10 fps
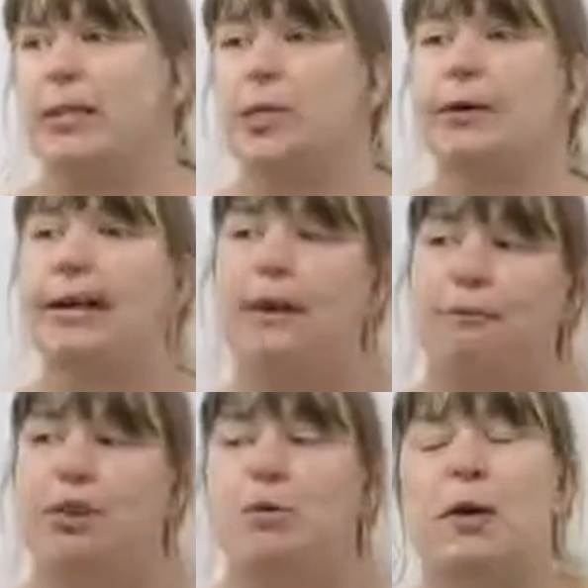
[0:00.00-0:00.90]
So
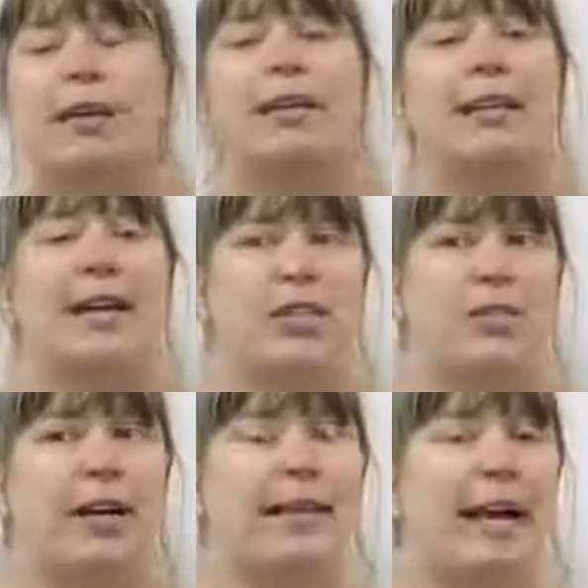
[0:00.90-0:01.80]
if you are in
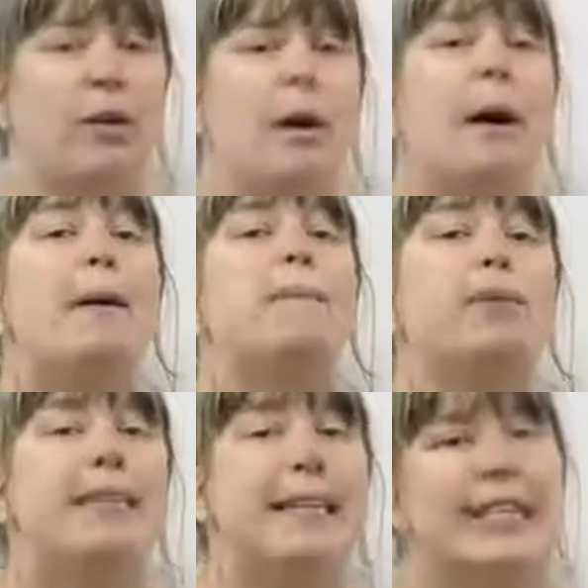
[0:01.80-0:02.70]
class right now,
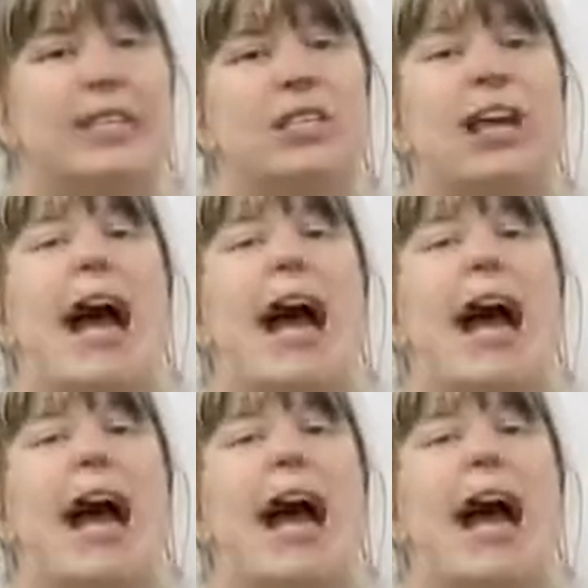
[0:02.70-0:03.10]
please